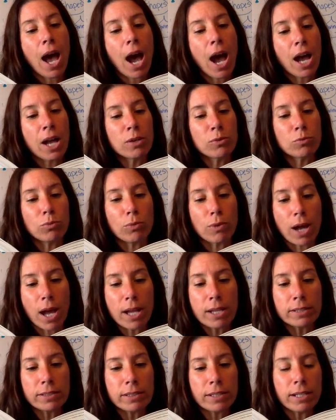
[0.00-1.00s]
I
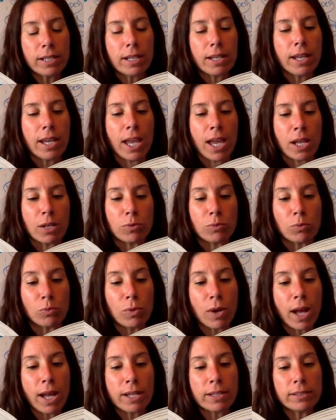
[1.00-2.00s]
run and
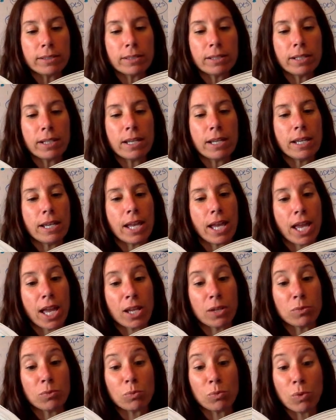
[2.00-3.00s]
run
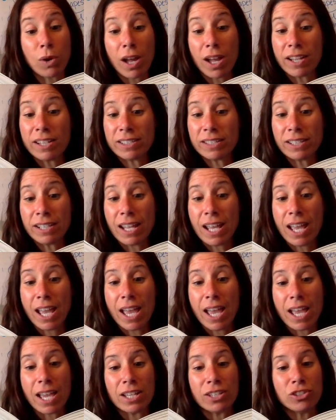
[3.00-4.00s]
and run,
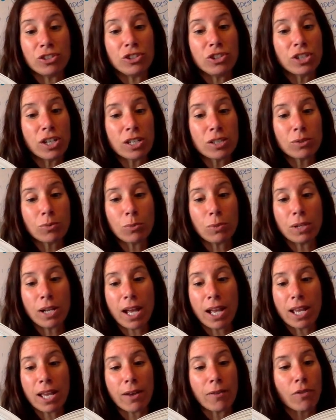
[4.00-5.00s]
and just when
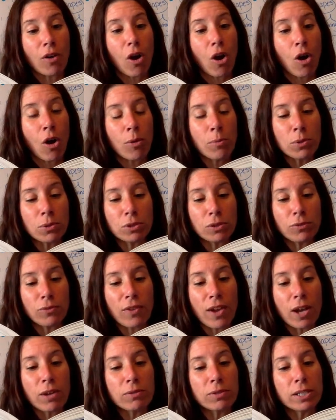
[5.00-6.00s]
I have almost
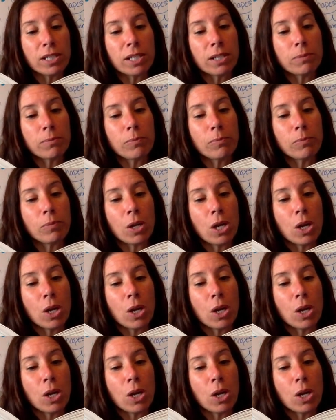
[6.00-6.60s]
found him,